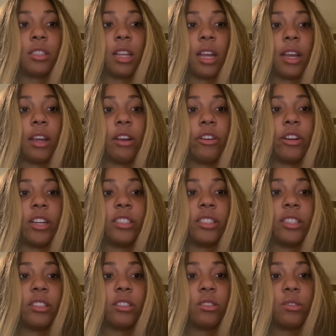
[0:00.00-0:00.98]
that are
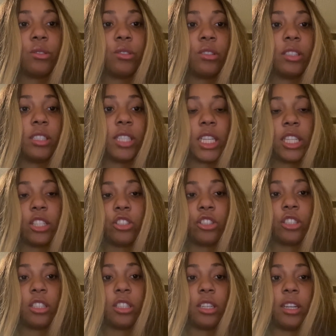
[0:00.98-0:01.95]
identical in
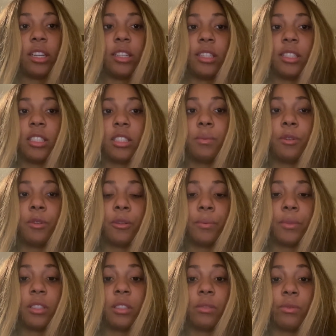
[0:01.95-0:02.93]
nature and its
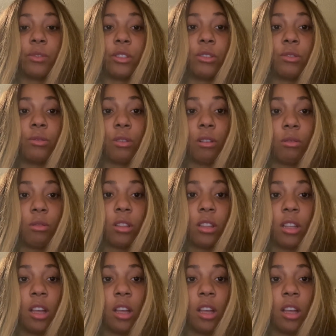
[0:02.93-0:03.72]
purpose for growth.